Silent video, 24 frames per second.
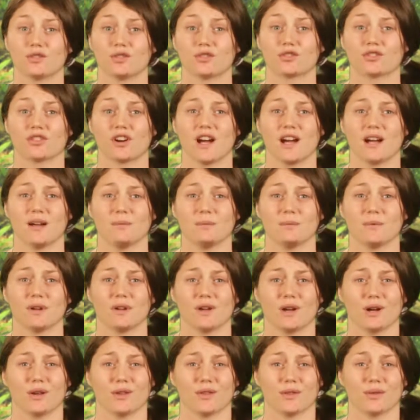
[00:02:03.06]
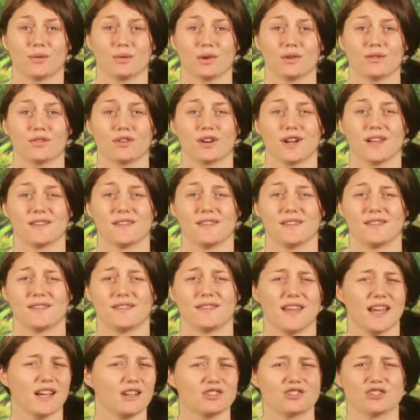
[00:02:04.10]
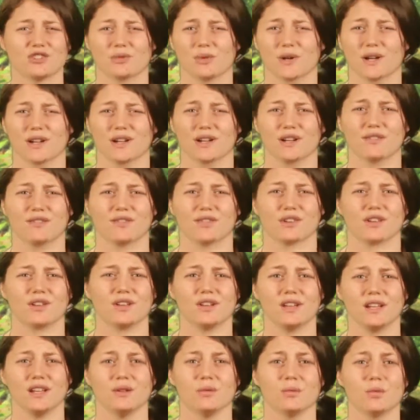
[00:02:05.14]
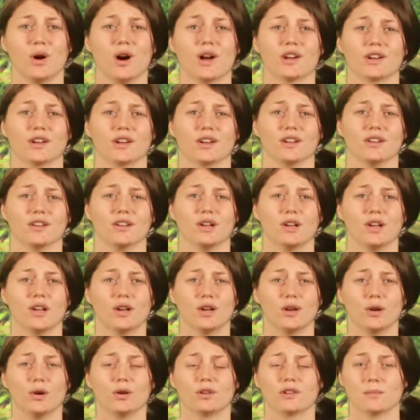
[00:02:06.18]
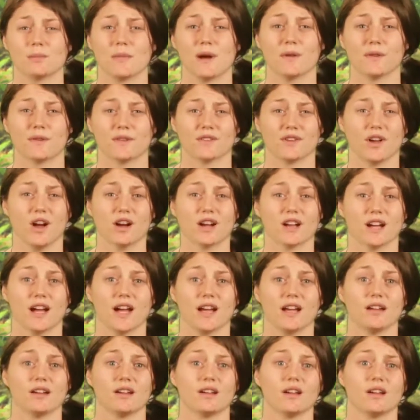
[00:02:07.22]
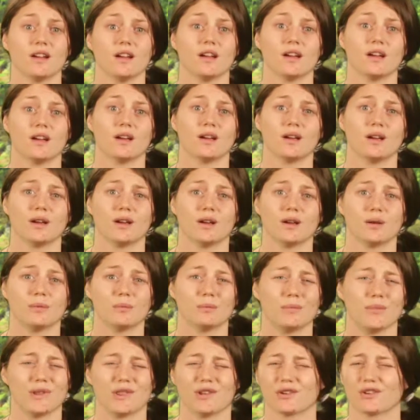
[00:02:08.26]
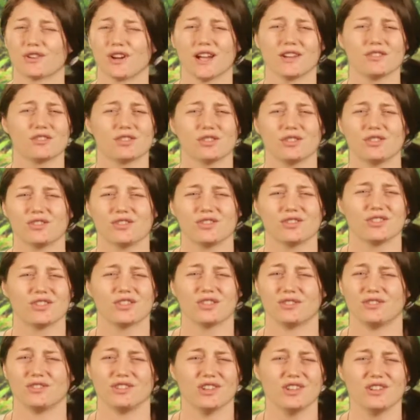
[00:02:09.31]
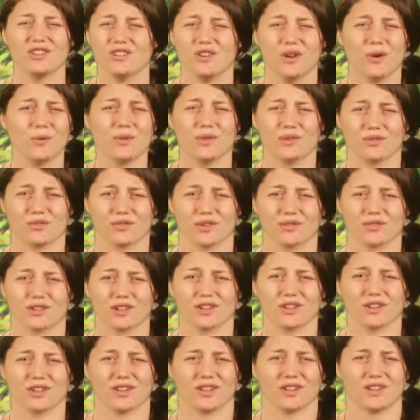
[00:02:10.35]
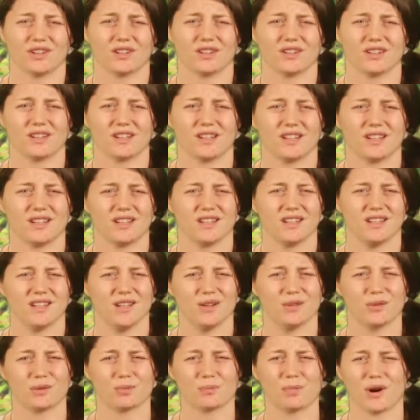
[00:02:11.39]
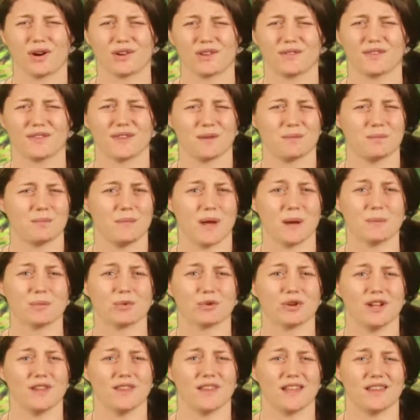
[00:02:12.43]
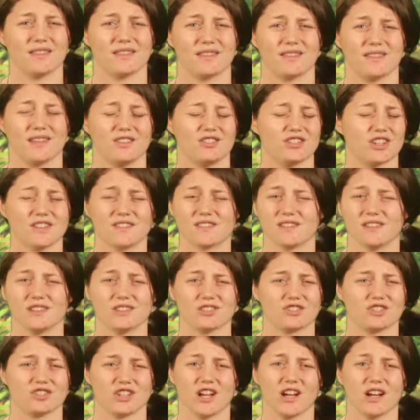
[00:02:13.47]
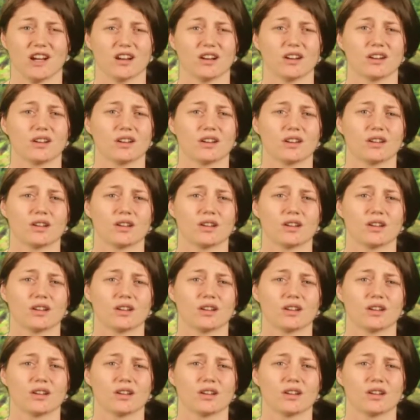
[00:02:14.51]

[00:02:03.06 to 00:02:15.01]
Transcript: described the river as the sanctuary for clean water and hooked-mouth sockeye. But their grandchildren didn't know this river. It was part of some memory that they just didn't share.